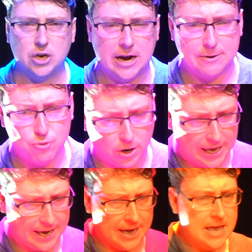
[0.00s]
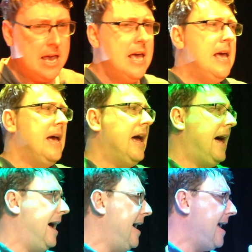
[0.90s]
rocking
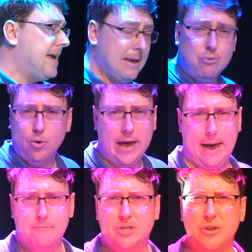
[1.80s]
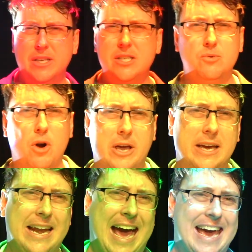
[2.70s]
a gimbal cam. So this is rocking
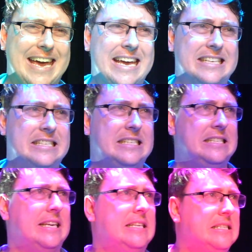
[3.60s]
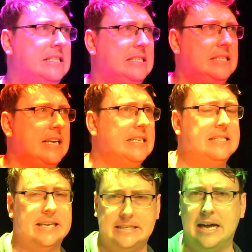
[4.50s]
an
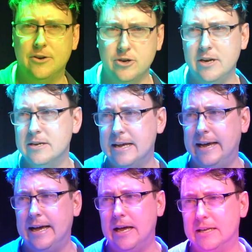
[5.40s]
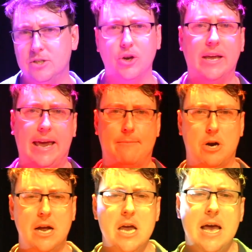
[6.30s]
A6600, a Sony
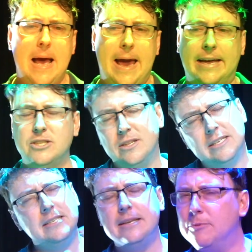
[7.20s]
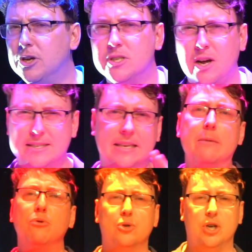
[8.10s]
camera. And so these are some of those nice
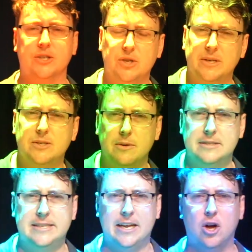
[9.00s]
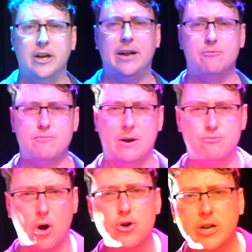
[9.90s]
gimbal shots. So it's sitting on a
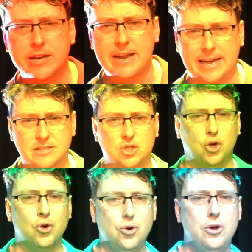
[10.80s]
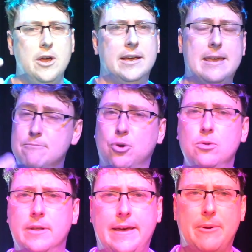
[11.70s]
Ronin S2
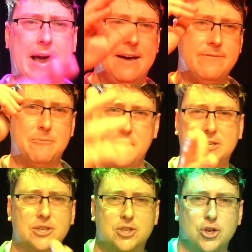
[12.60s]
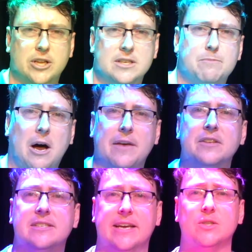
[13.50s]
gimbal that we have, and we're actually shooting this behind the
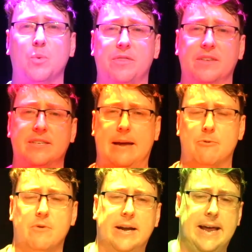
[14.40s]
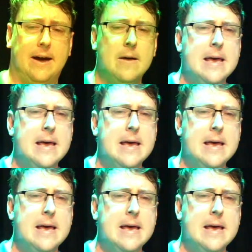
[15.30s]
scenes with this camera right now.